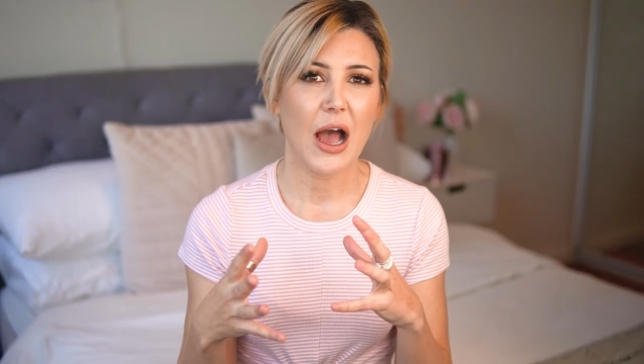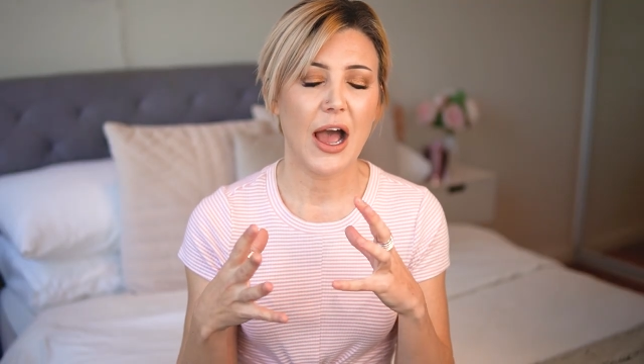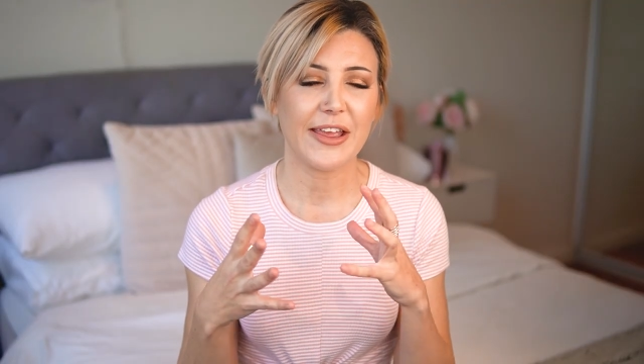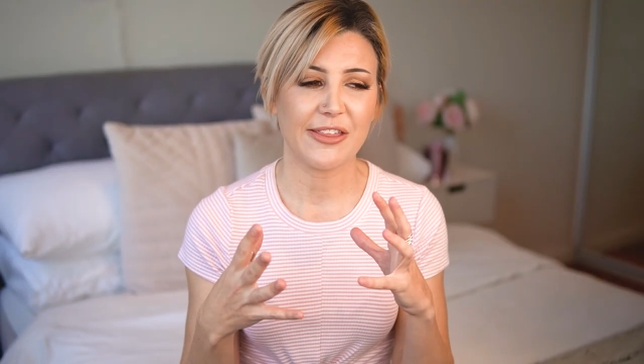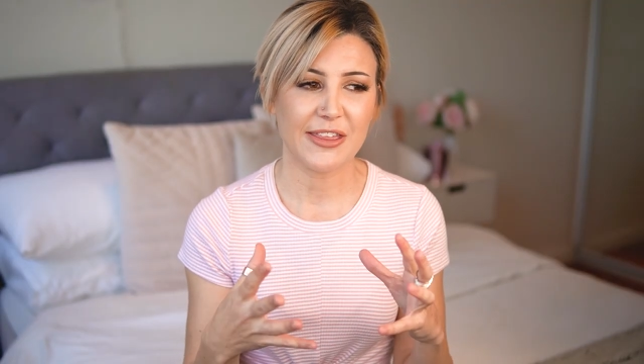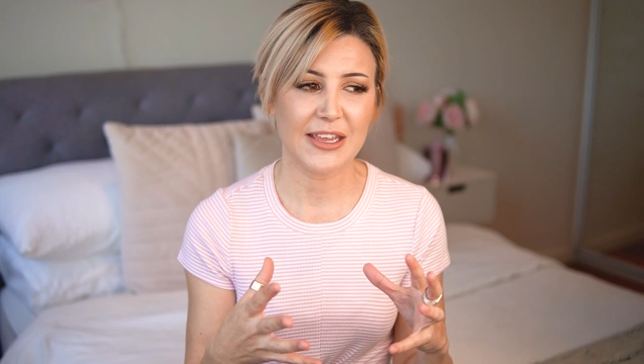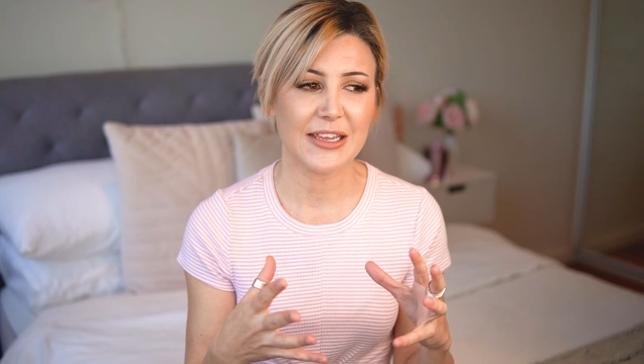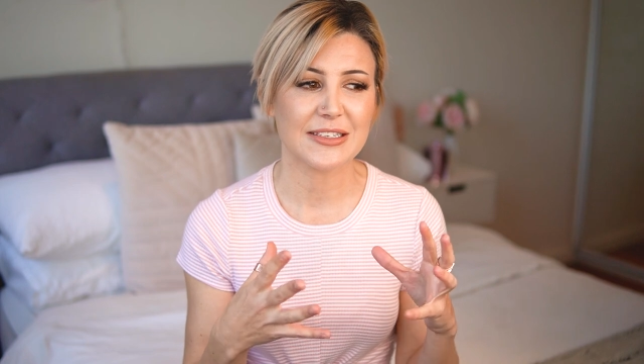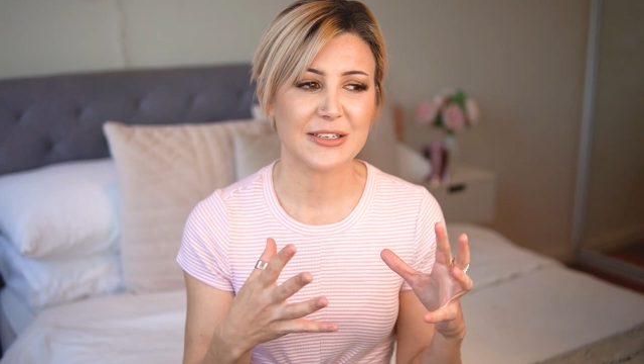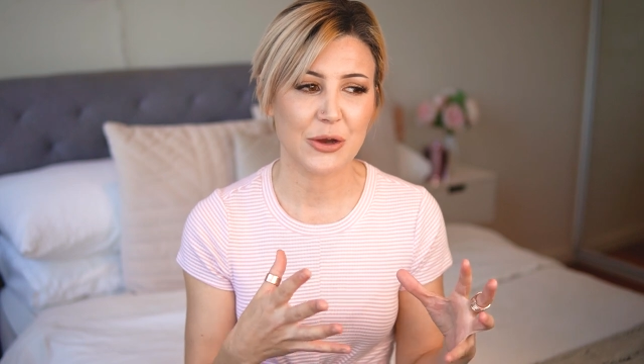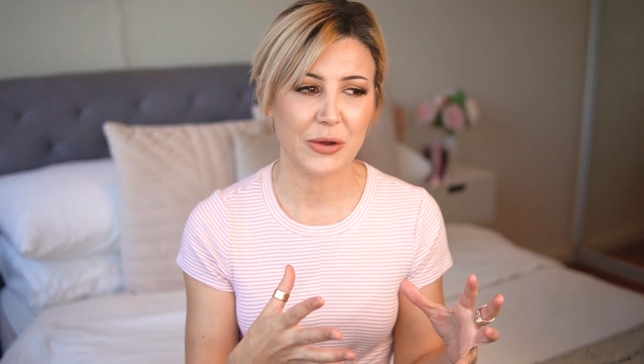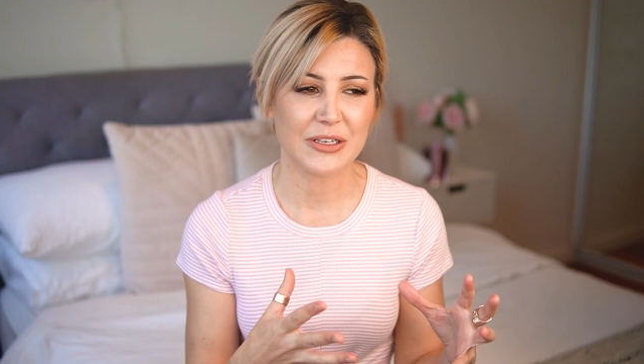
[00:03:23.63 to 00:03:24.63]
I think
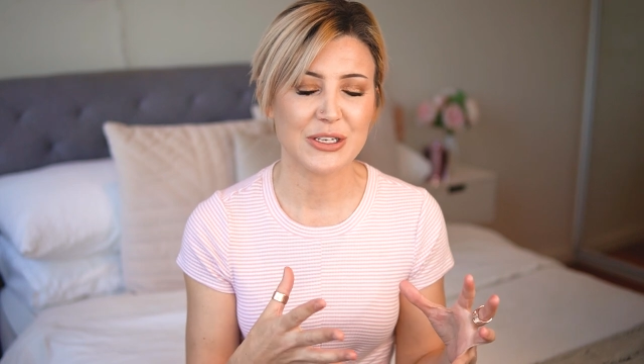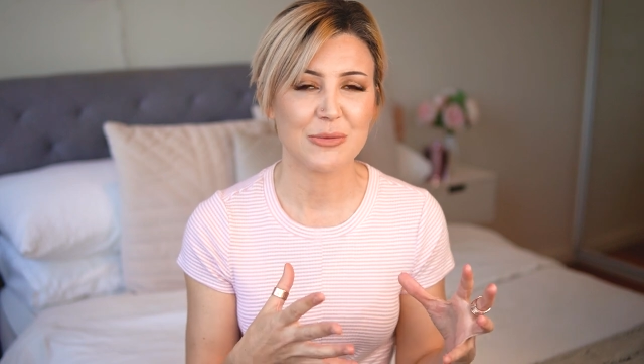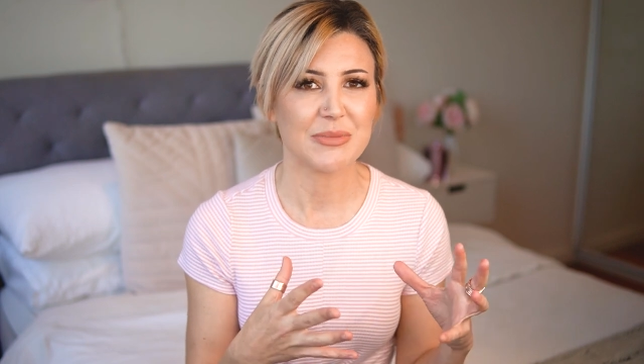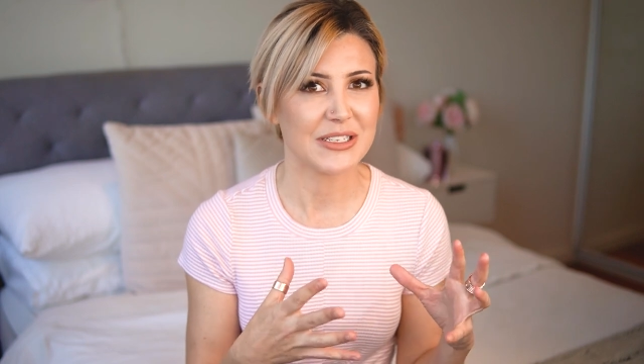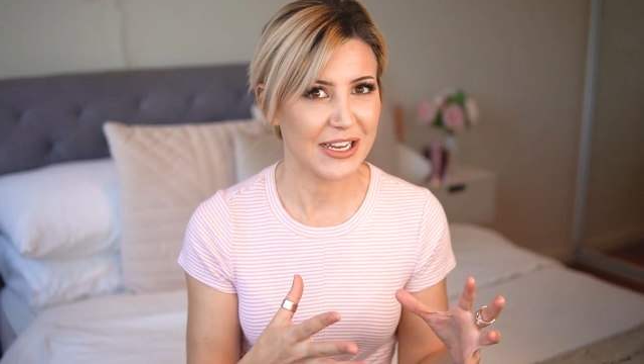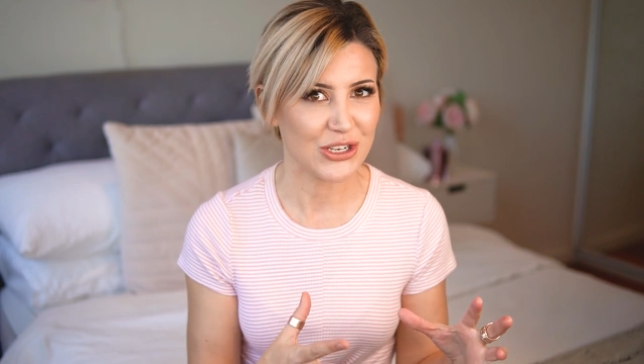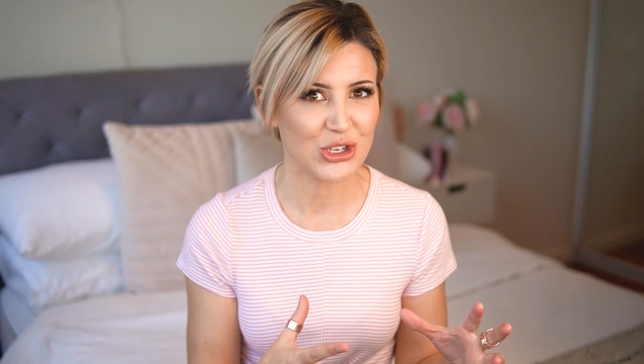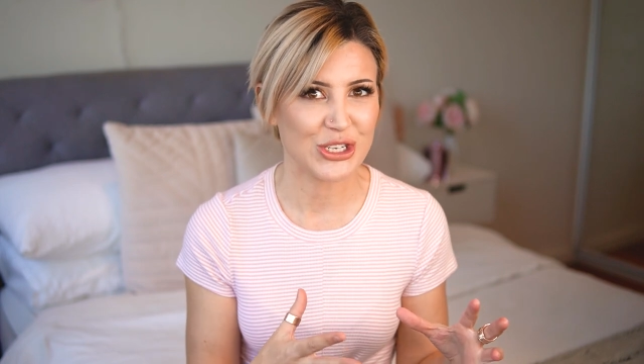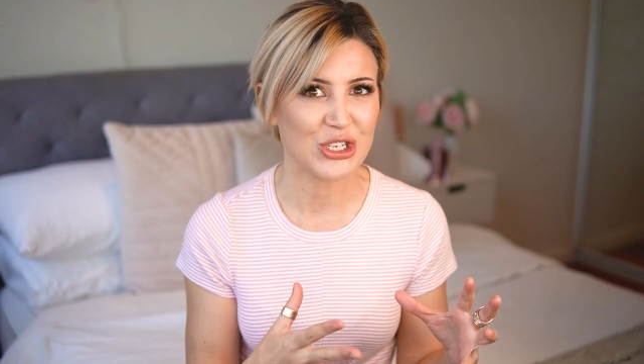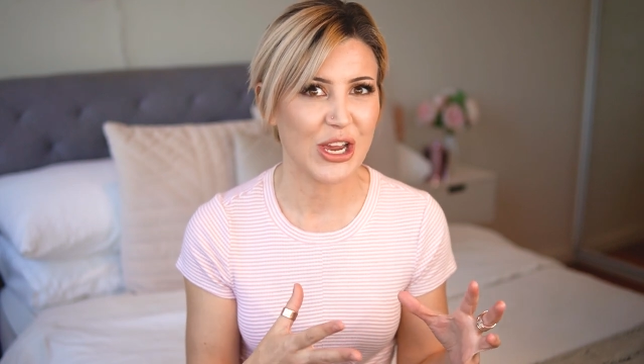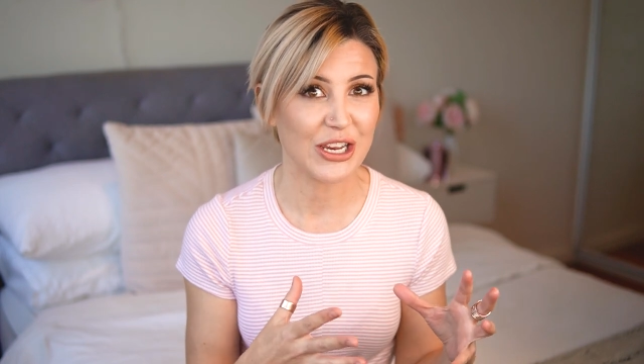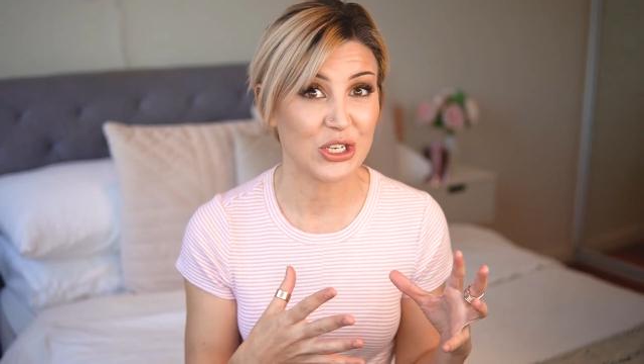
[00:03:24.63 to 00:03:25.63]
it's going to
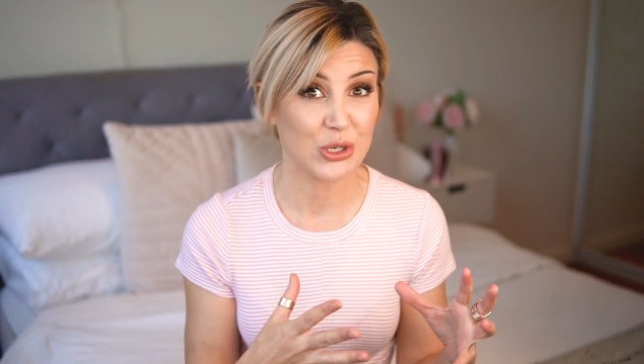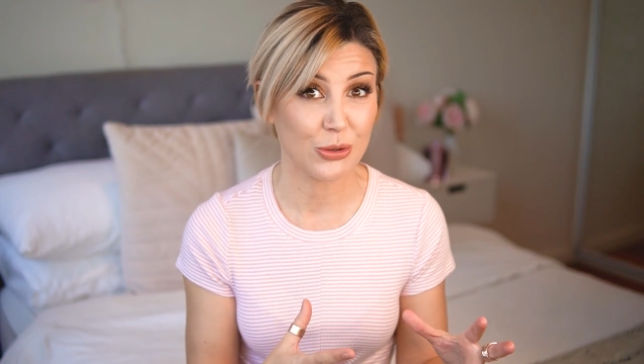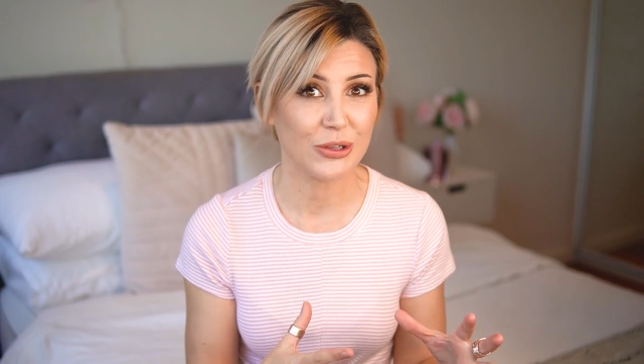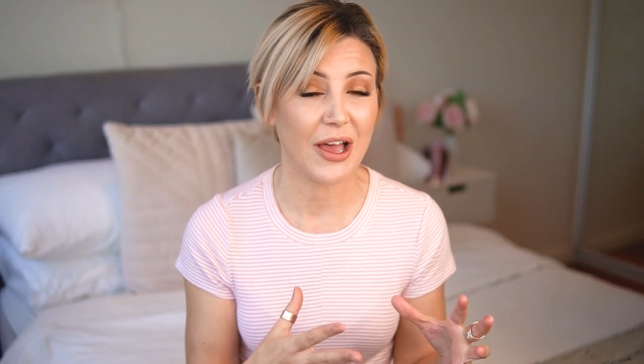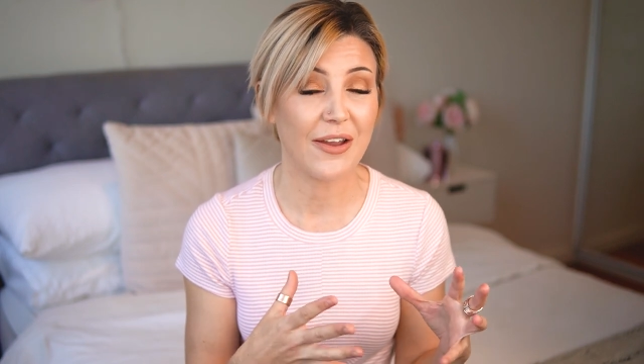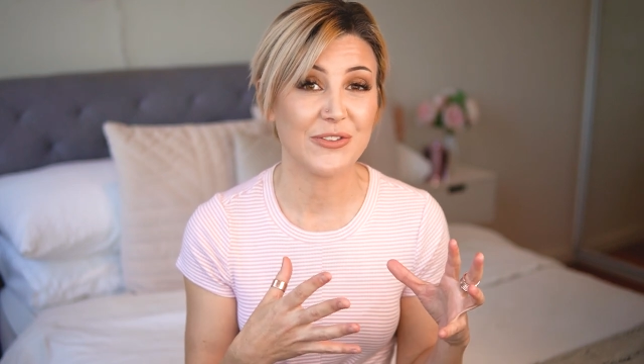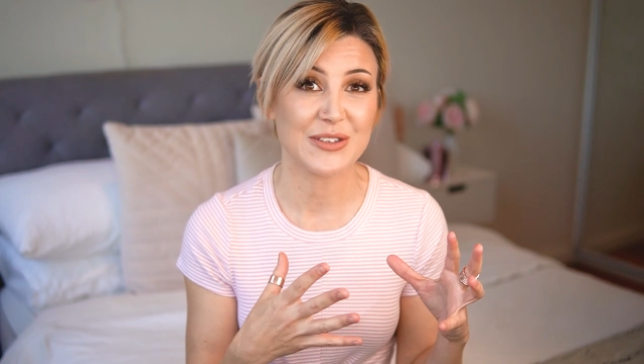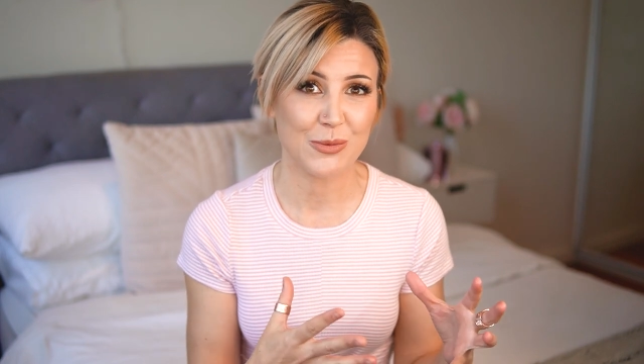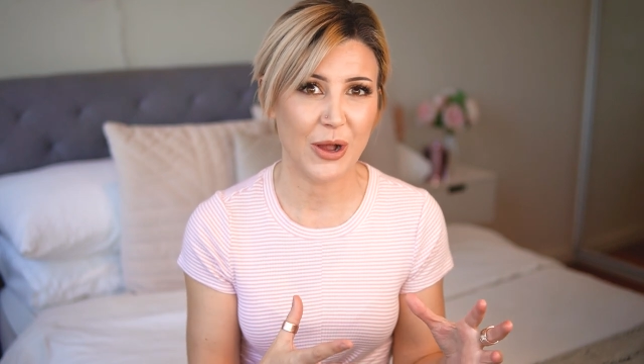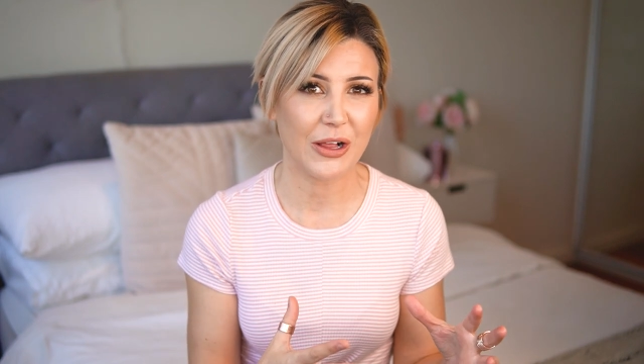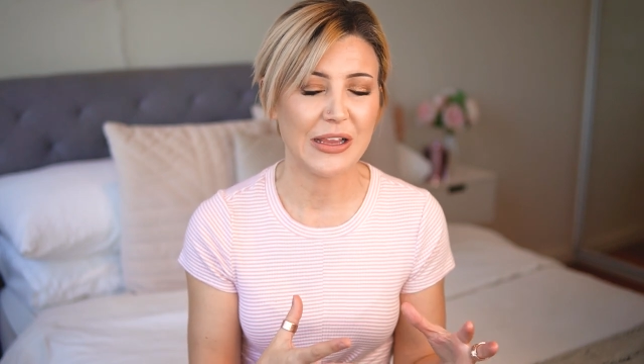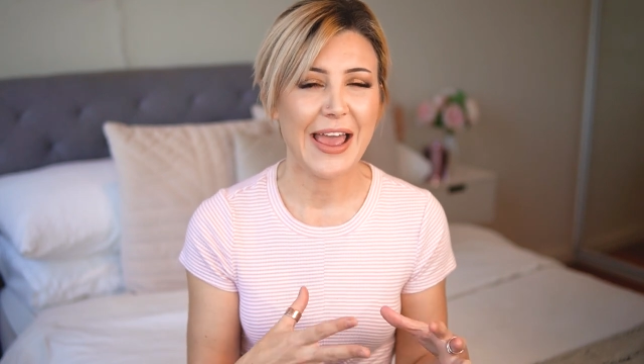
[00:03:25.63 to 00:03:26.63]
potentially change your life as
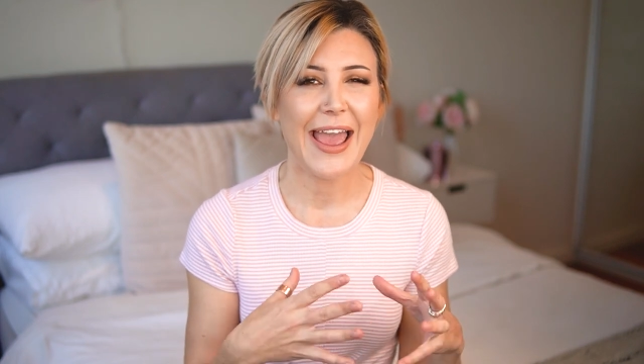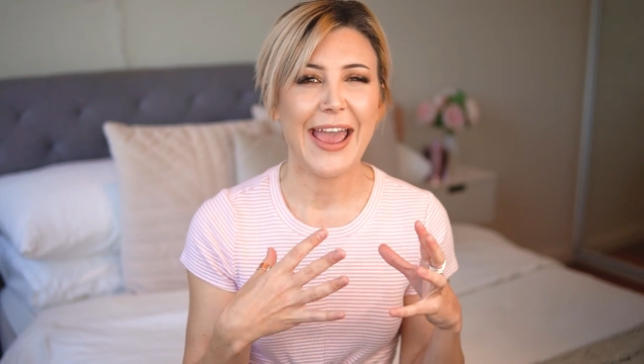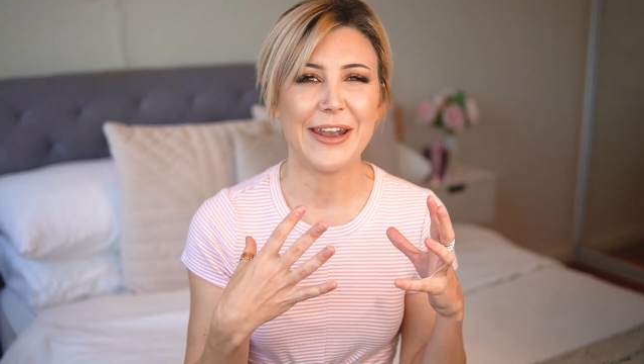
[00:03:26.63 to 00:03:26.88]
well